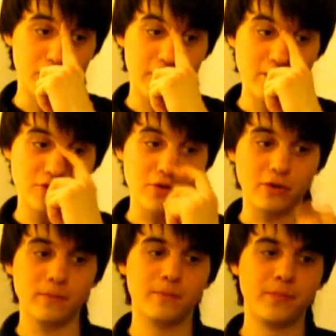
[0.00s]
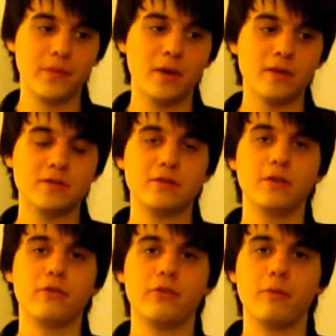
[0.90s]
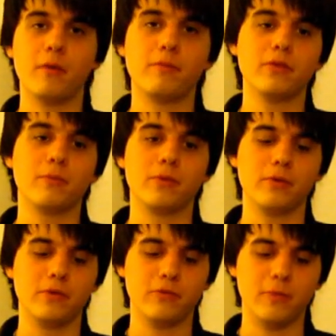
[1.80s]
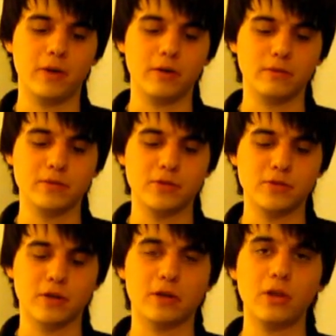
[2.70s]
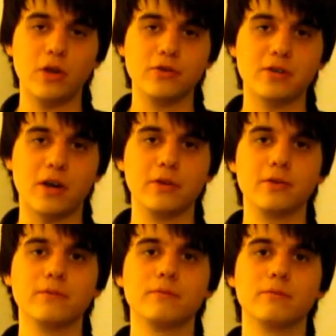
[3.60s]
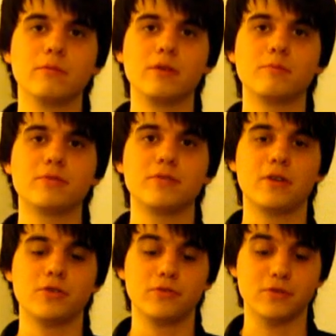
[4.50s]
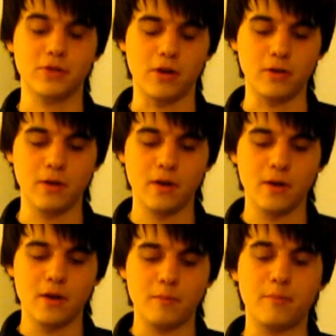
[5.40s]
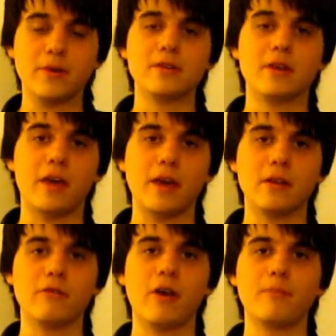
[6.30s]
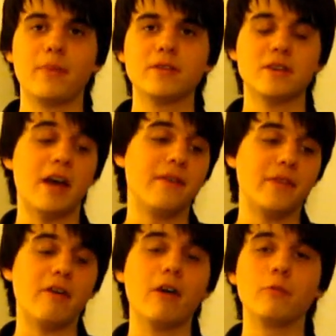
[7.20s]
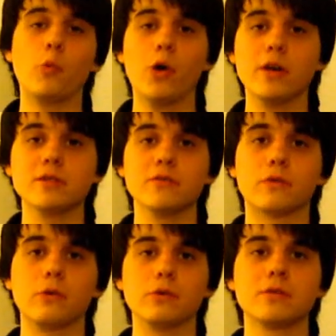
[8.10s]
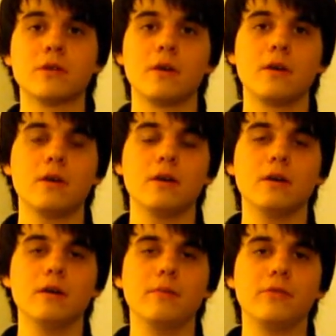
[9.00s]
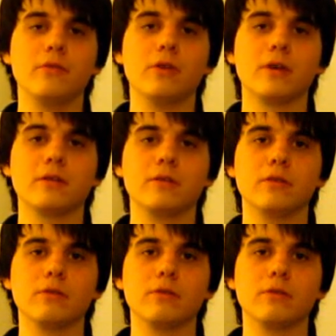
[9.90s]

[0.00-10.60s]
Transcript: fair shot. Still a thumb up for the brewery for making such a close kind of representation of style. But again, I've had better and I've had worse, of course. If you look at,